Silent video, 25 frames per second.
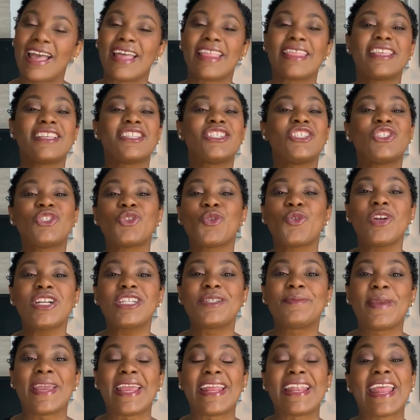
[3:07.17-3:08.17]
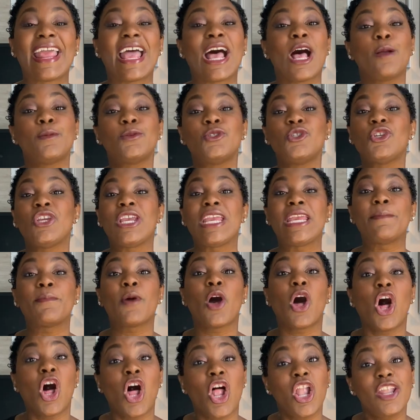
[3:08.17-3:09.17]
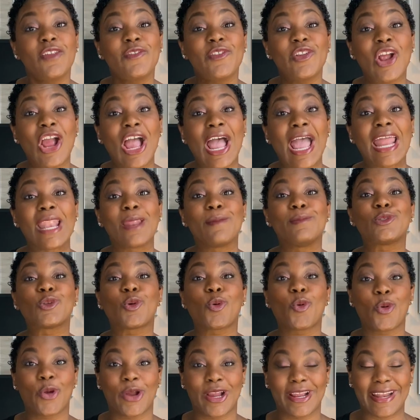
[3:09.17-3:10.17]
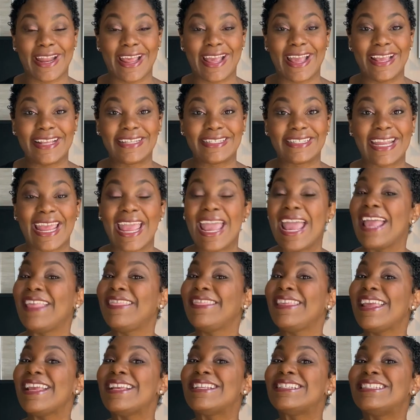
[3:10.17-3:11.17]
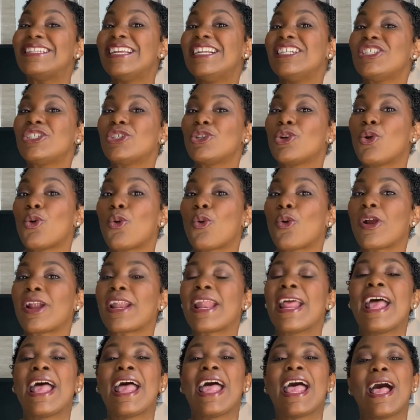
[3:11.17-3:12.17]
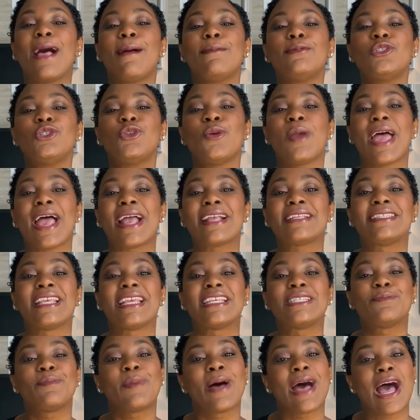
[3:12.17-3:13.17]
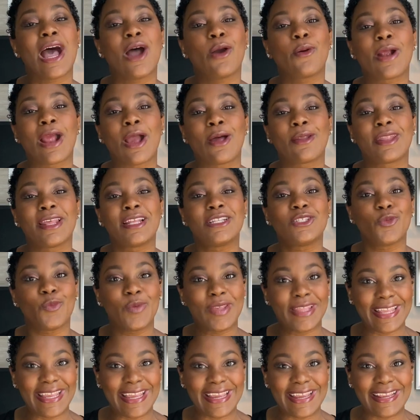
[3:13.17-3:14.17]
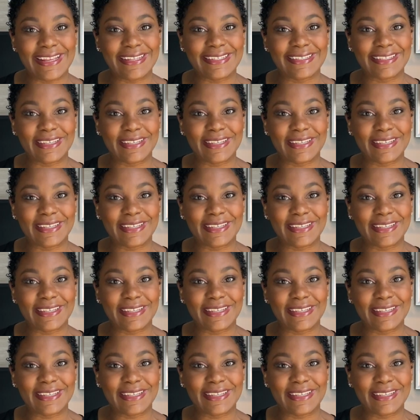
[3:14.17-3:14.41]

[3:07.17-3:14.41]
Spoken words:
The storage bin helps you keep all of your items organized, and the extension cord helps you access power outlets with ease.